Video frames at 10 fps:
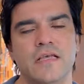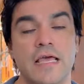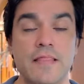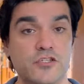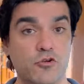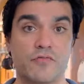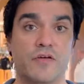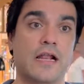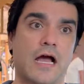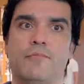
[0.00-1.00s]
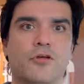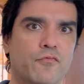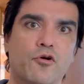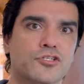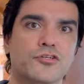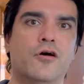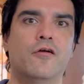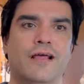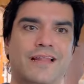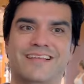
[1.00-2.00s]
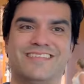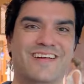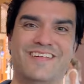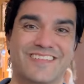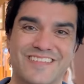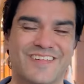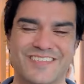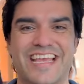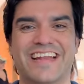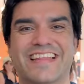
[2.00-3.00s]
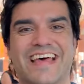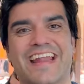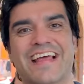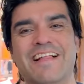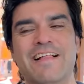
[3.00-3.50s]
And that's totally fine. I'm looking forward too. there's no shade on that.